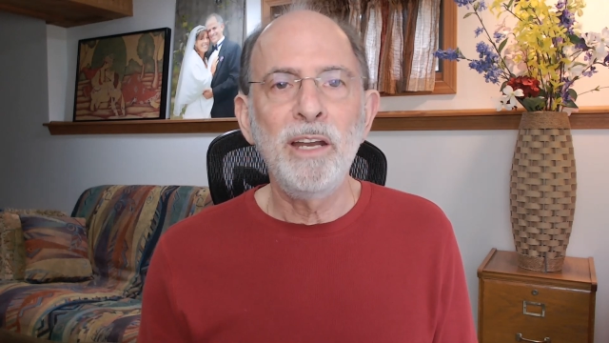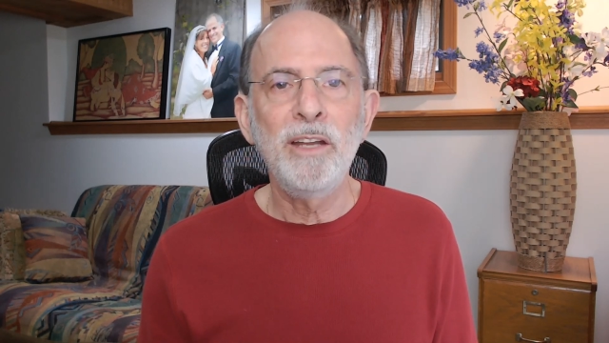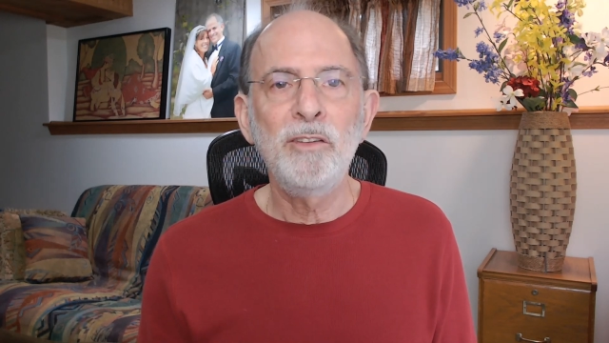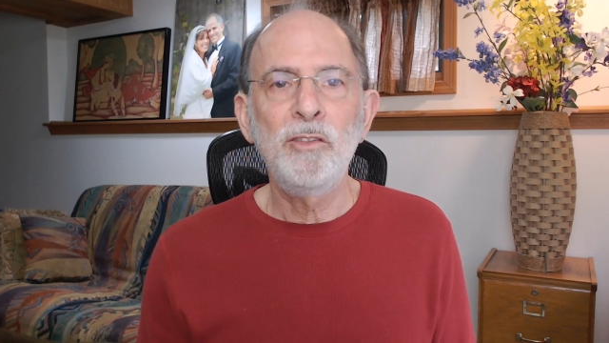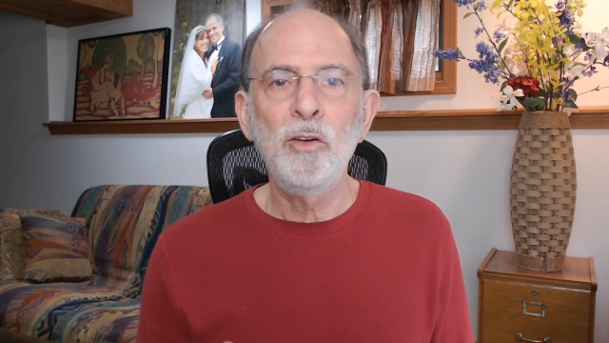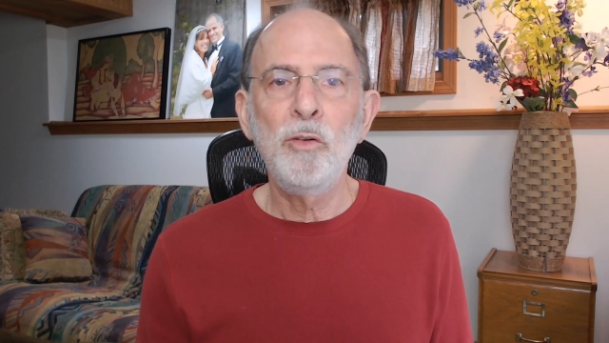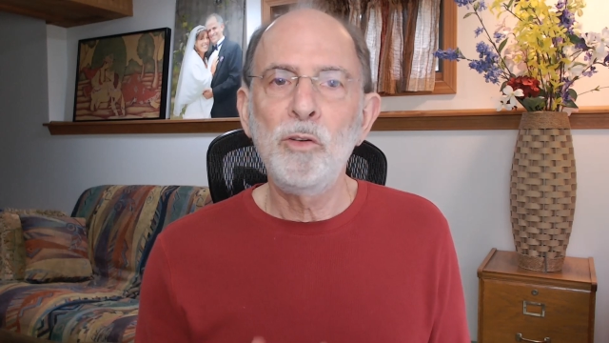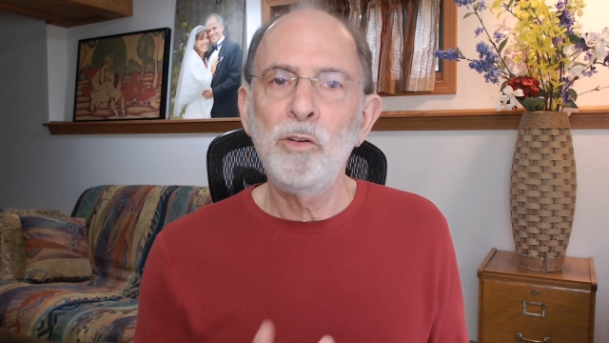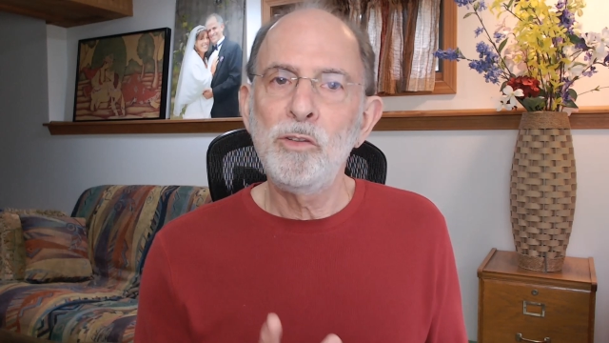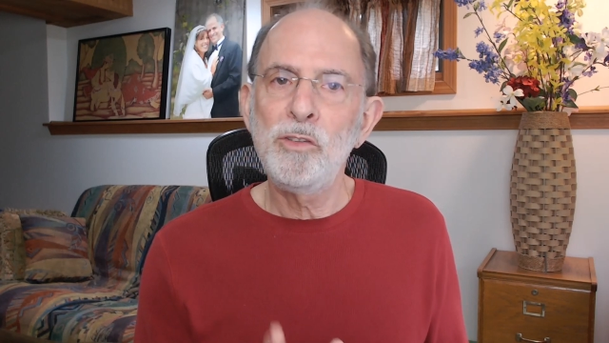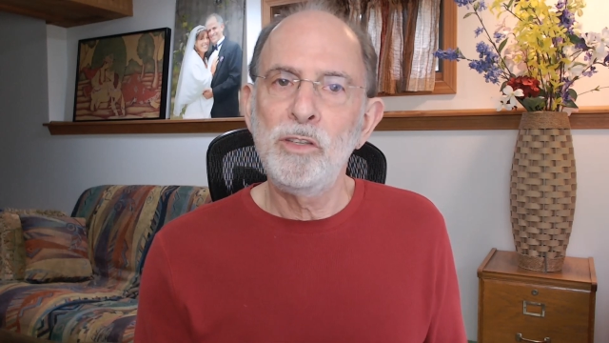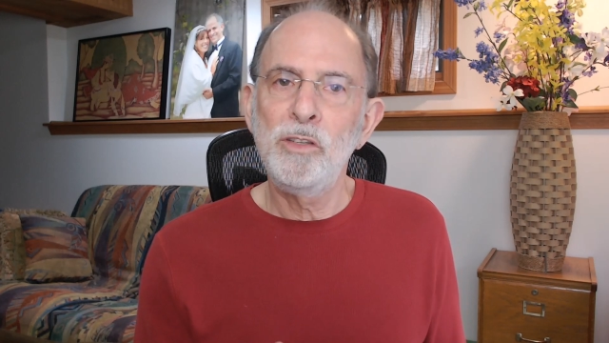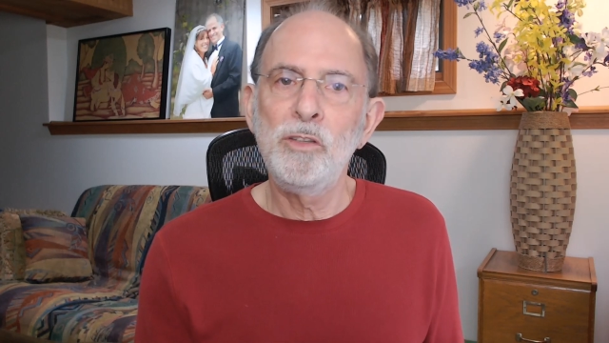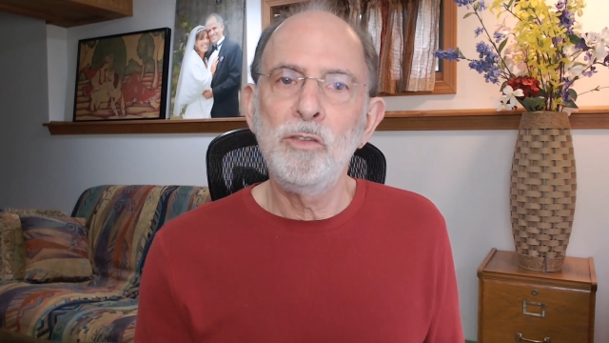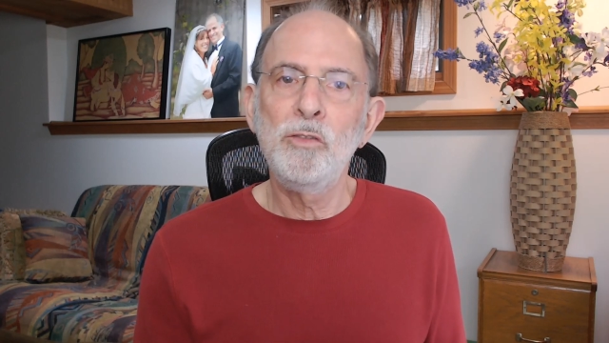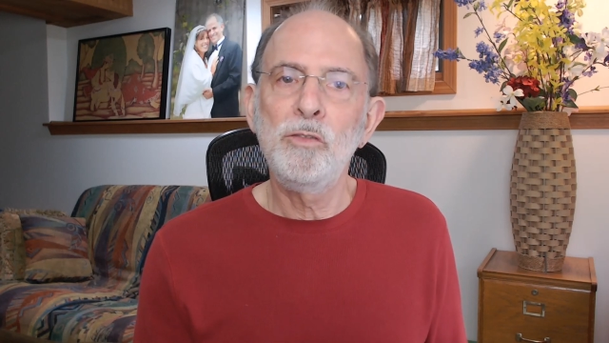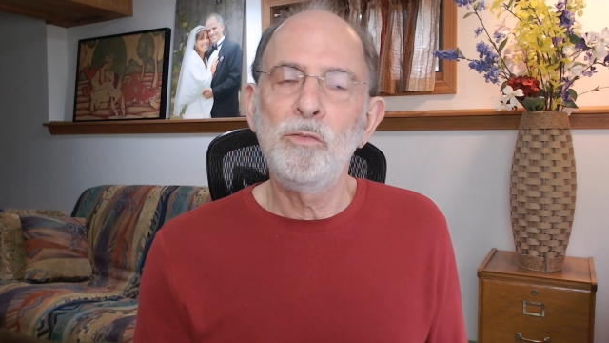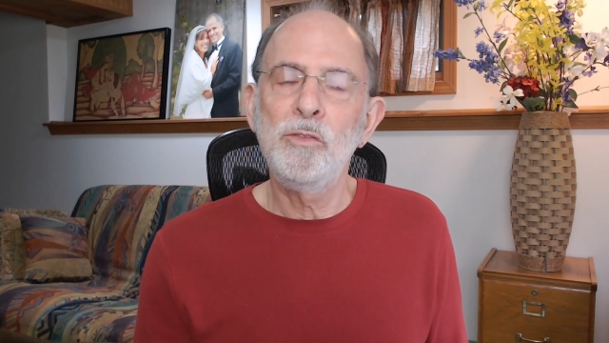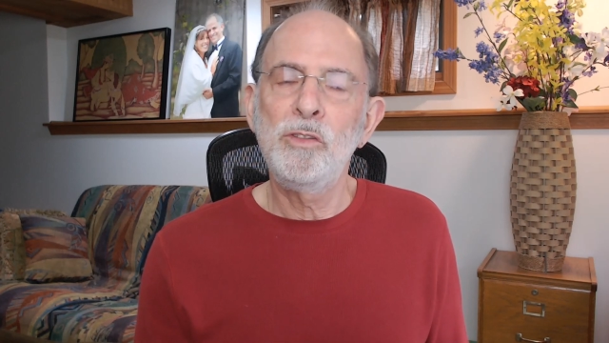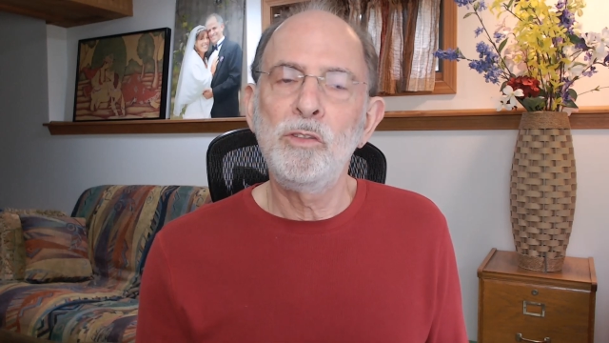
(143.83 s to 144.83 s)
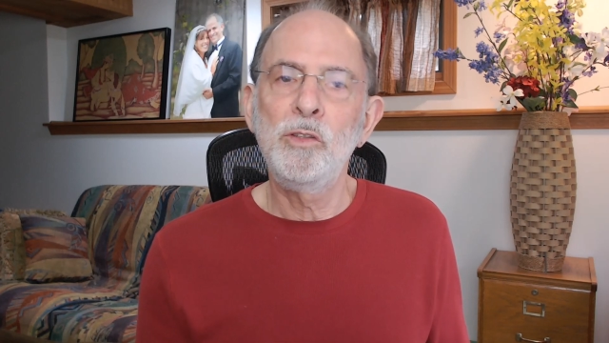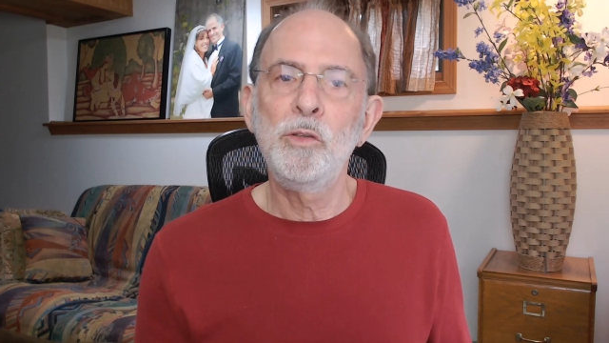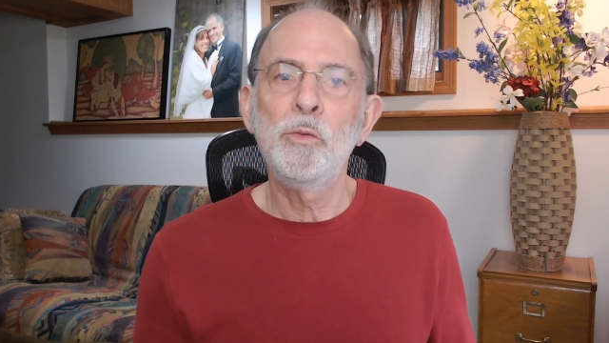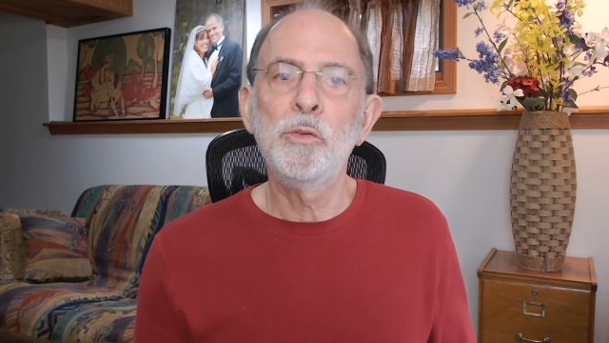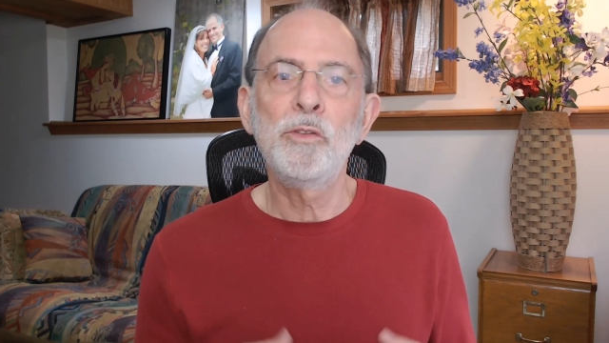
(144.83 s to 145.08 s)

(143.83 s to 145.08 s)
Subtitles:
So you were